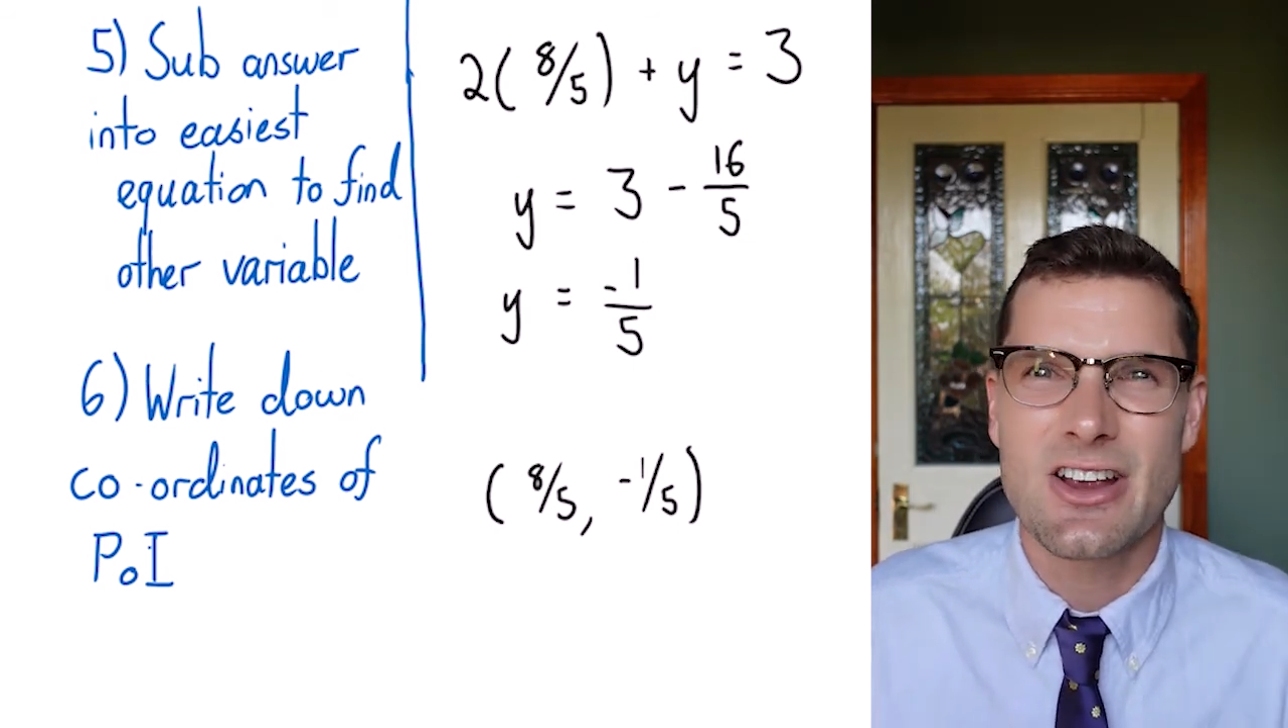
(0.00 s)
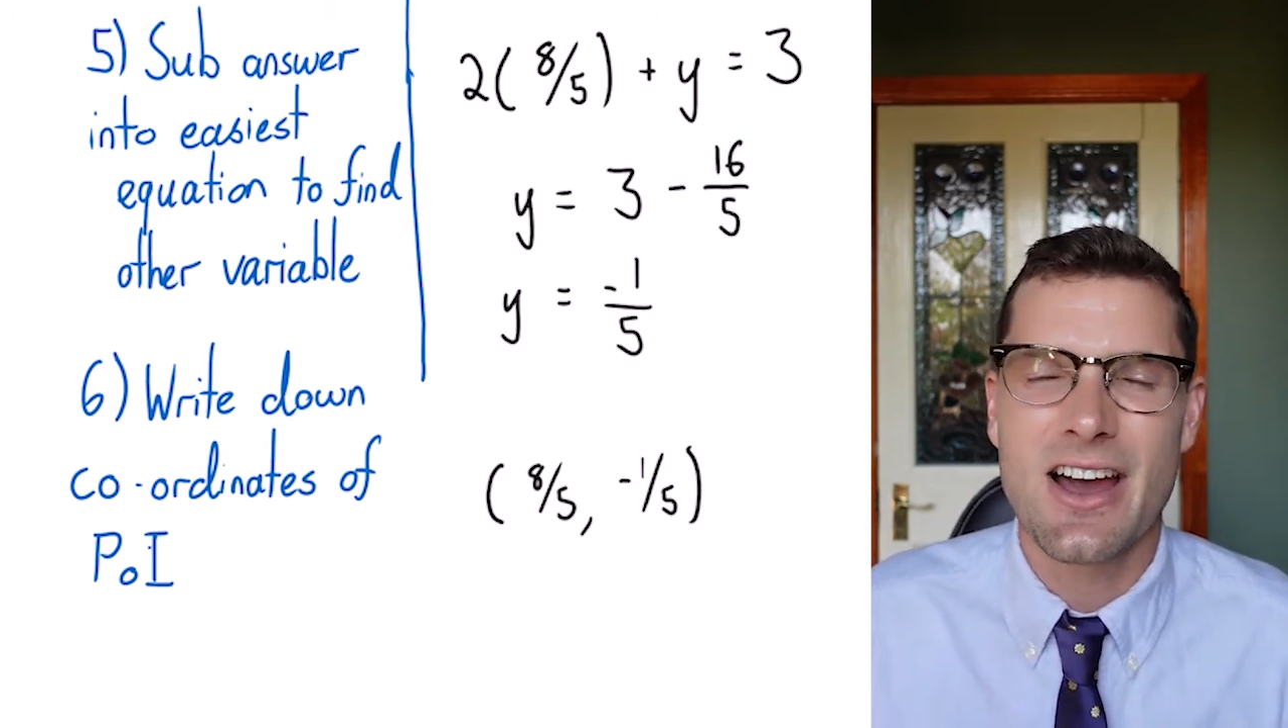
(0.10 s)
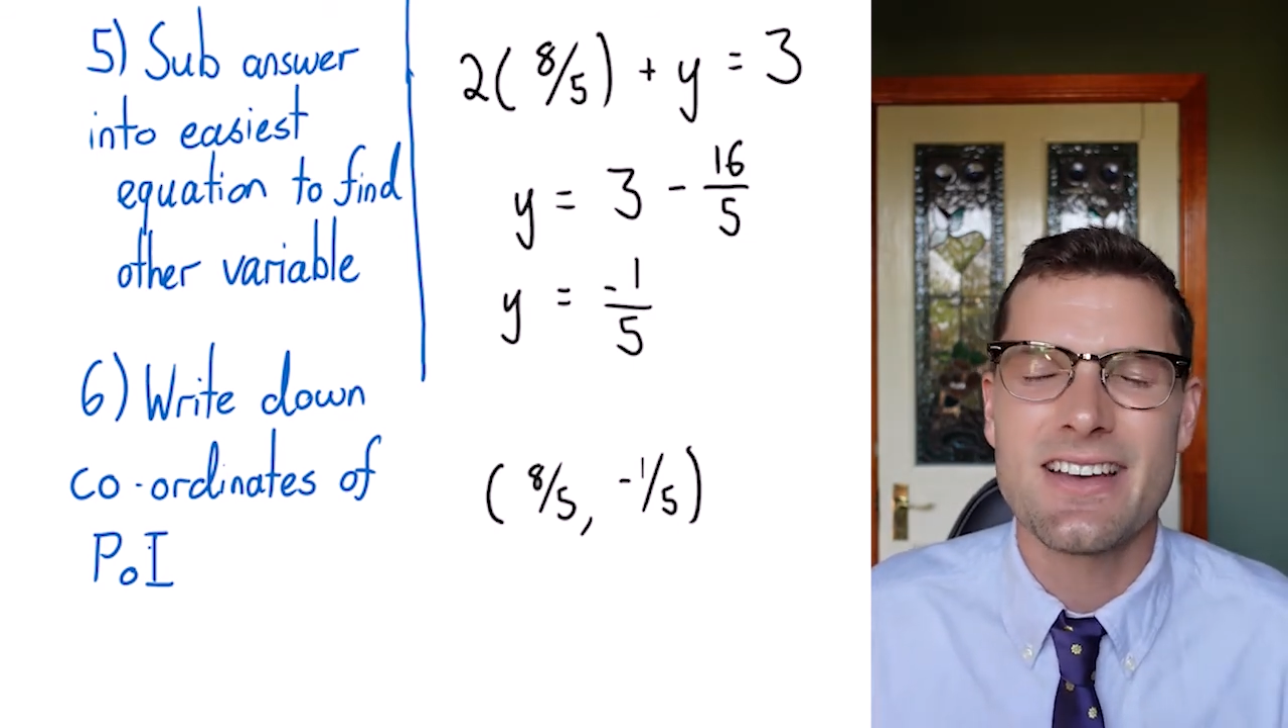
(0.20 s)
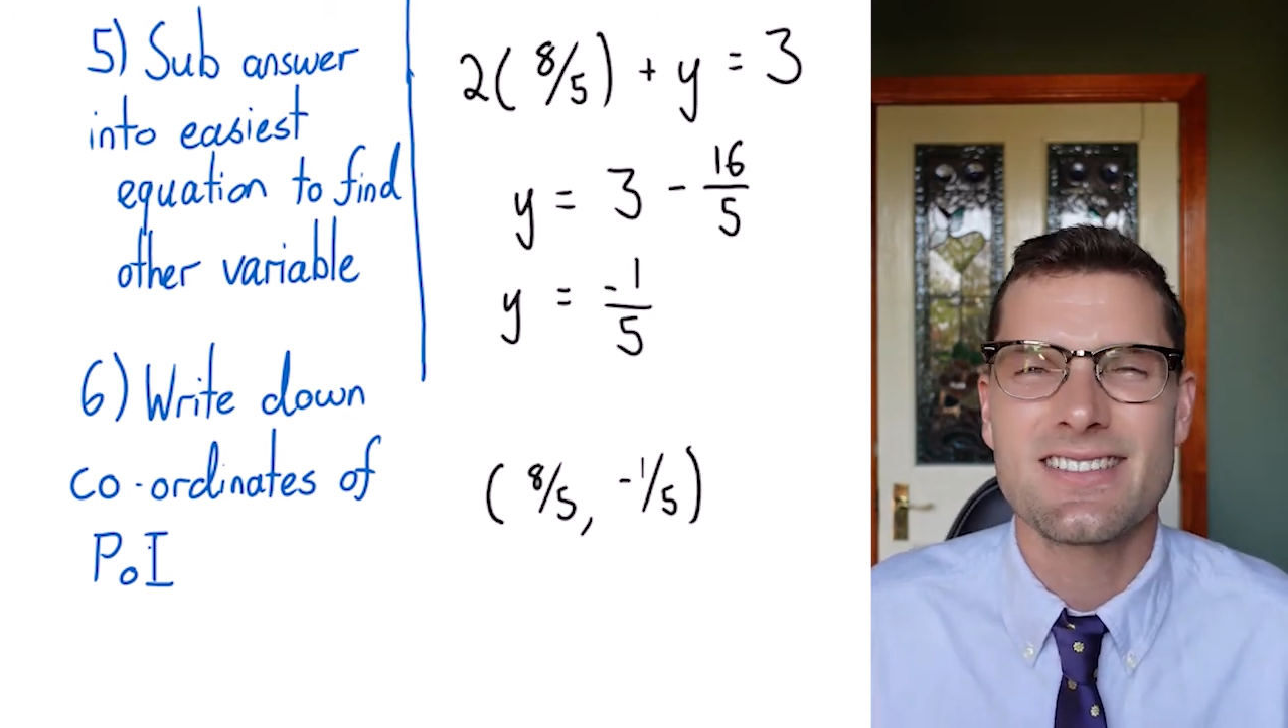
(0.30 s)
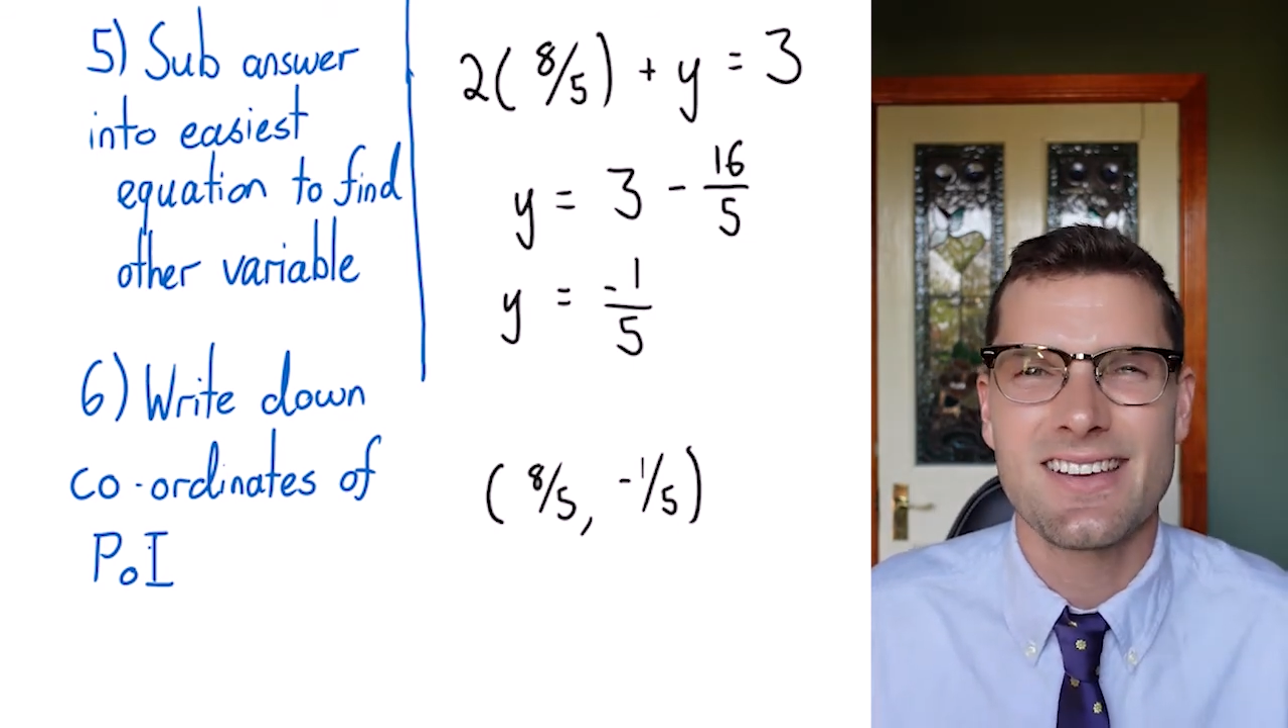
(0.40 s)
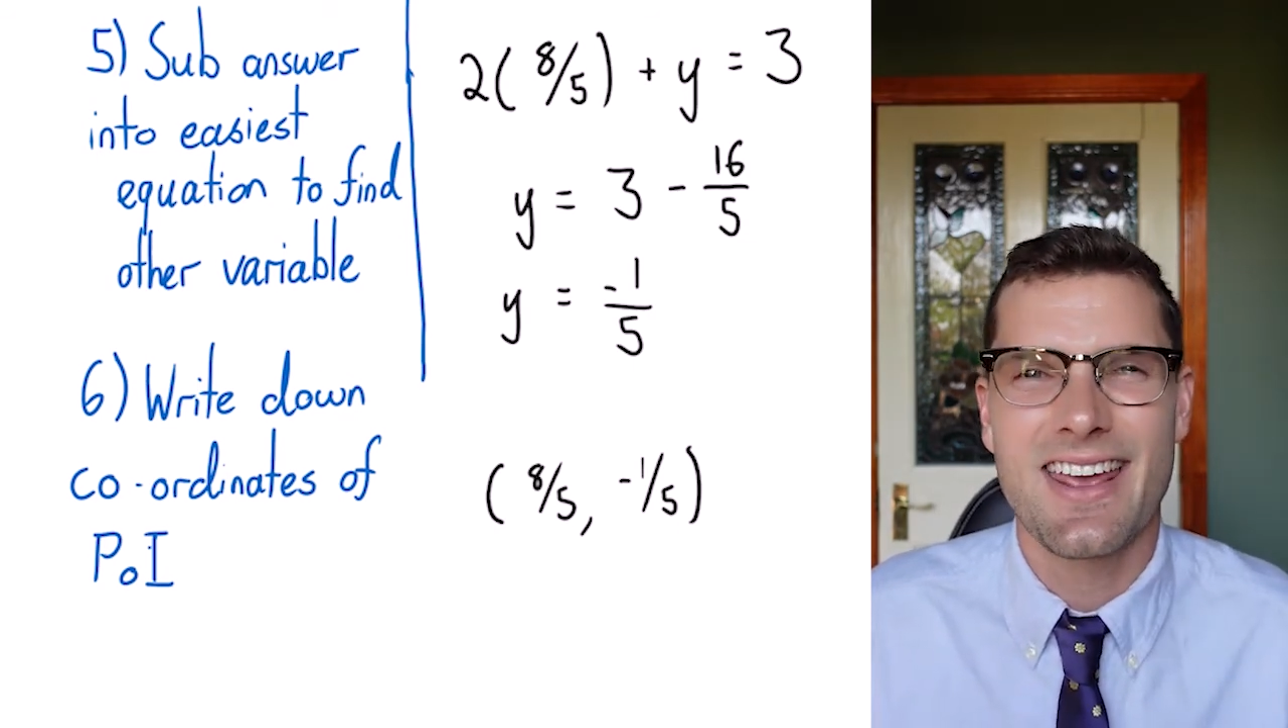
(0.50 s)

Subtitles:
guys,